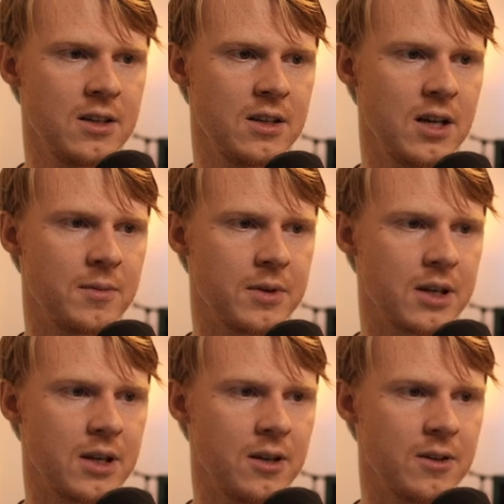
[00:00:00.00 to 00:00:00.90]
I'm going to
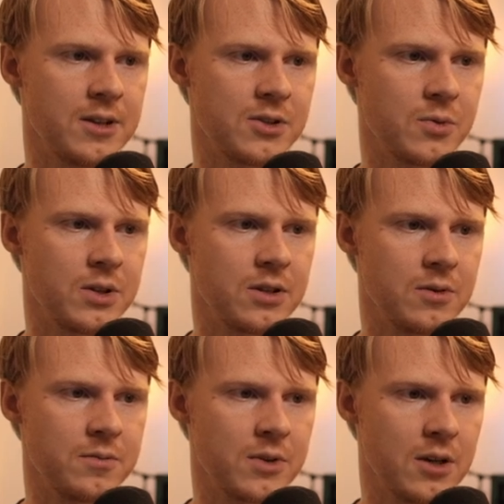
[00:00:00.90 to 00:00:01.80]
color this
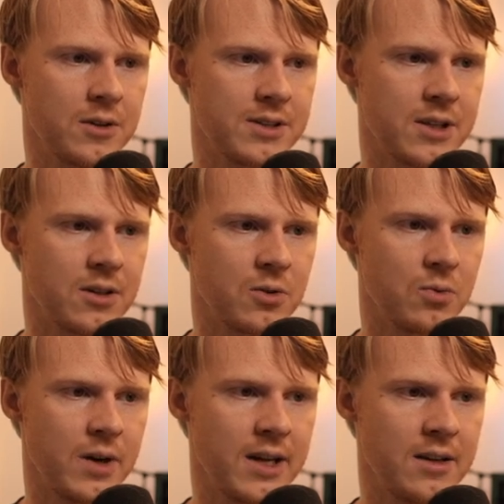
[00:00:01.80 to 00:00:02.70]
color this arrow
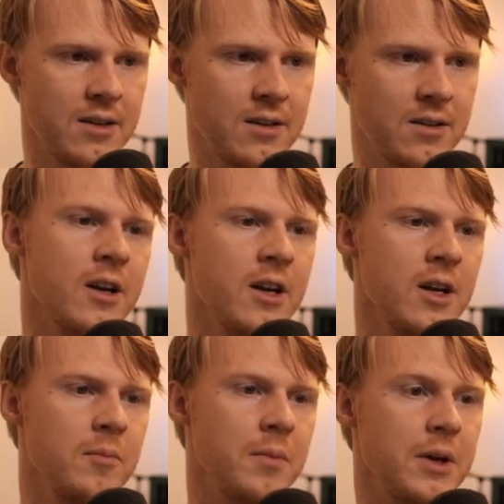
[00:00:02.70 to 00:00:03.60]
red.
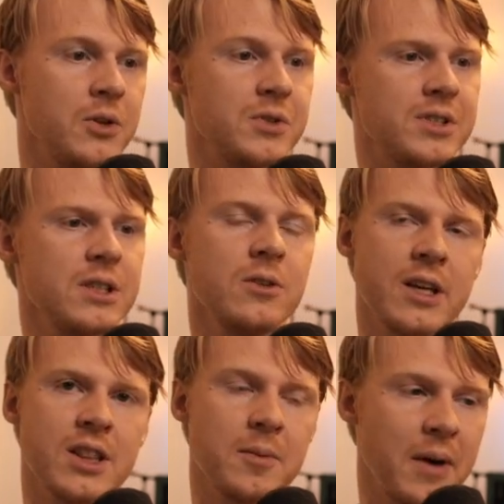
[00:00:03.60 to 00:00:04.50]
But you still
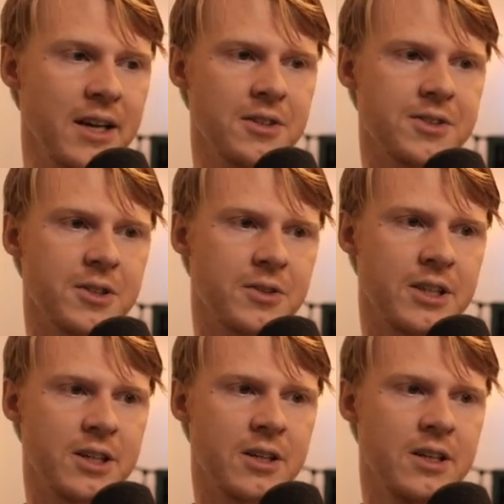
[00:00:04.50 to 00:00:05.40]
get the milestone
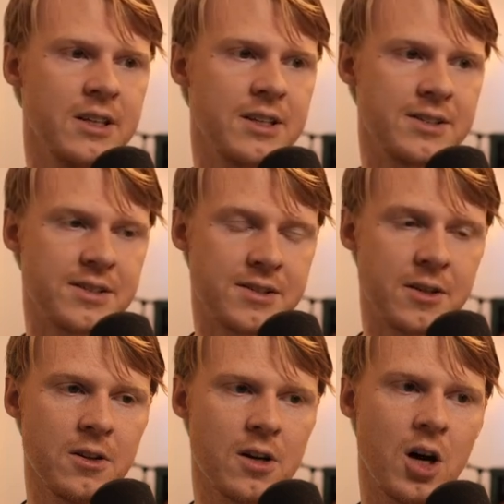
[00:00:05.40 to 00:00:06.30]
here. This is
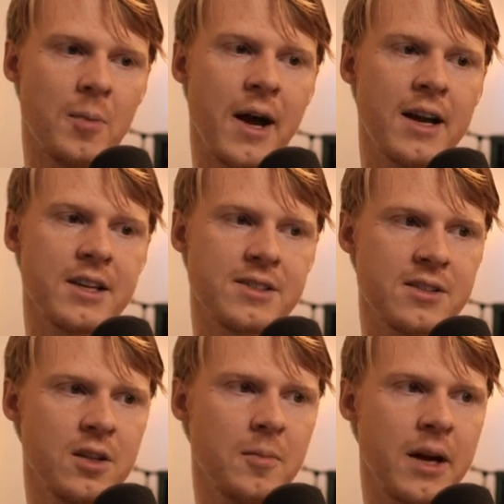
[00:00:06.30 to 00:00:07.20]
still a callback. It's
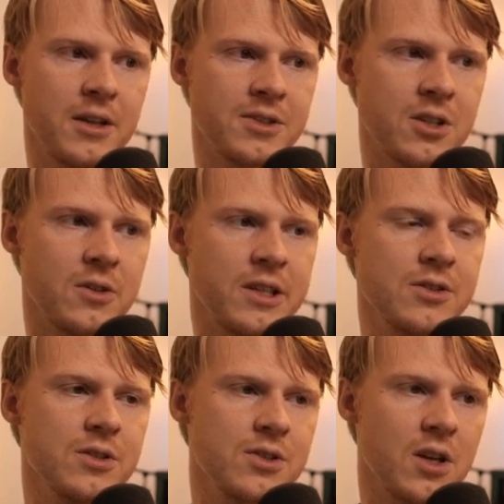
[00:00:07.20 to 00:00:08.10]
still a milestone. It's
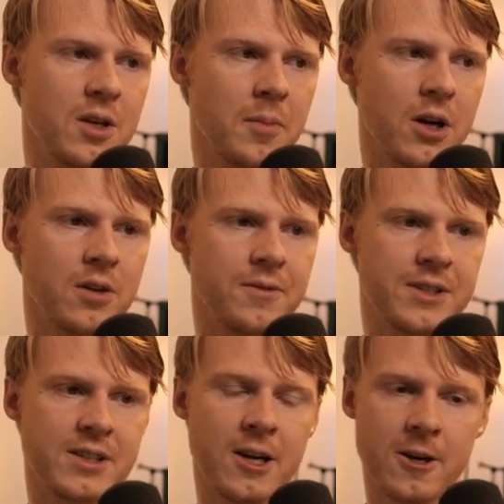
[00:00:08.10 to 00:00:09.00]
just not a part of this
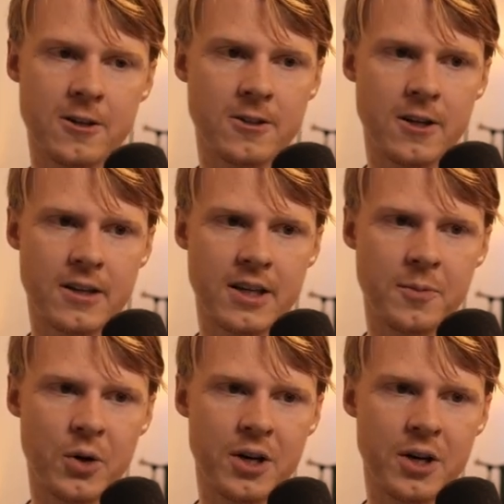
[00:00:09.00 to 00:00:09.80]
character arc anymore.